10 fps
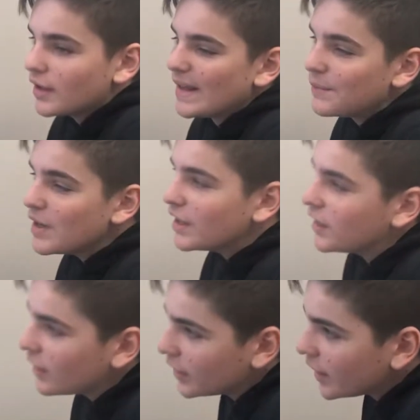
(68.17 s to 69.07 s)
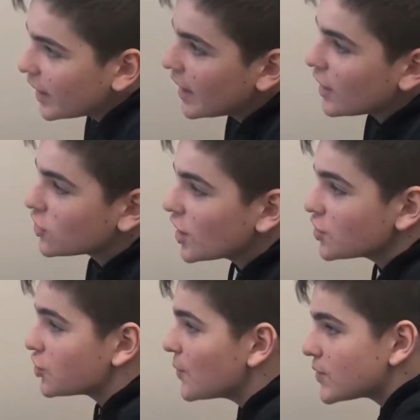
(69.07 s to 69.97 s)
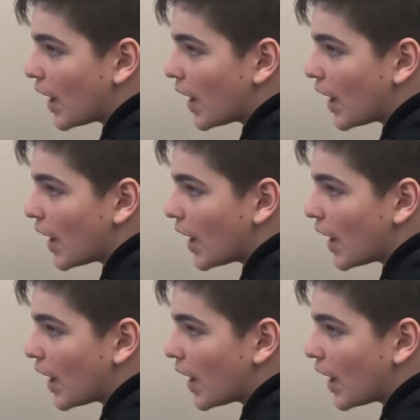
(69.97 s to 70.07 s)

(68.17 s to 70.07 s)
immediately and sent ships